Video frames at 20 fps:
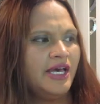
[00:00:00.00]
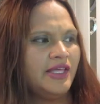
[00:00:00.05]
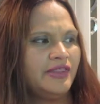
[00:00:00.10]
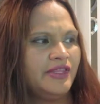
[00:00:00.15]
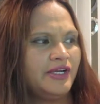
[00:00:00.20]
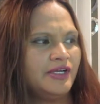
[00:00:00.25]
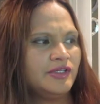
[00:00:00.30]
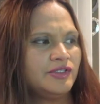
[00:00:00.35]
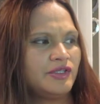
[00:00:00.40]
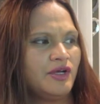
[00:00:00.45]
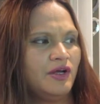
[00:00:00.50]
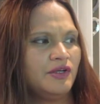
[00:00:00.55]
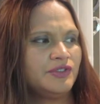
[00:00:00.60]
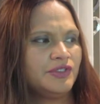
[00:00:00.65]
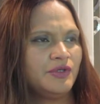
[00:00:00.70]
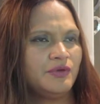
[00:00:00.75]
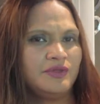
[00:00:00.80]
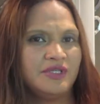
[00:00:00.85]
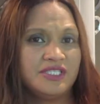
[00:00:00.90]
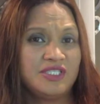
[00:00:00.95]
There's
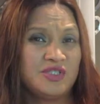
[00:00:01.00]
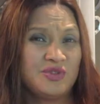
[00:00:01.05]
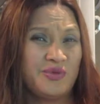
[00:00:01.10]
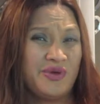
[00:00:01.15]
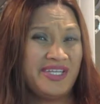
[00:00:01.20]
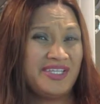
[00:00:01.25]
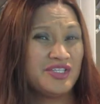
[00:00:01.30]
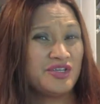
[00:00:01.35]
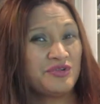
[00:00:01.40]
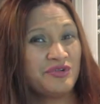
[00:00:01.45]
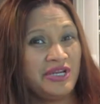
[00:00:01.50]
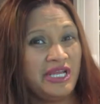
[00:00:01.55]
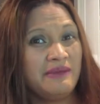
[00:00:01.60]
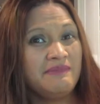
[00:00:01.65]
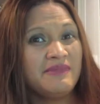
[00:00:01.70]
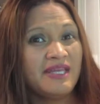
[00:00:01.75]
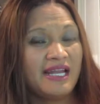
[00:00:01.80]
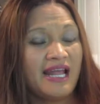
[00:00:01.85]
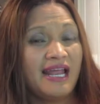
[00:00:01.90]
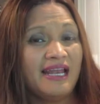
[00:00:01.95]
also the sweet
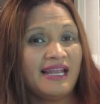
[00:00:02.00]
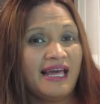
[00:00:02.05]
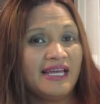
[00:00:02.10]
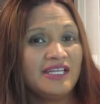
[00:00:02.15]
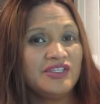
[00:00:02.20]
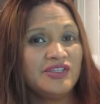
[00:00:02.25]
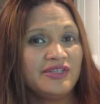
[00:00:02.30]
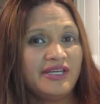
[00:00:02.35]
cream that I like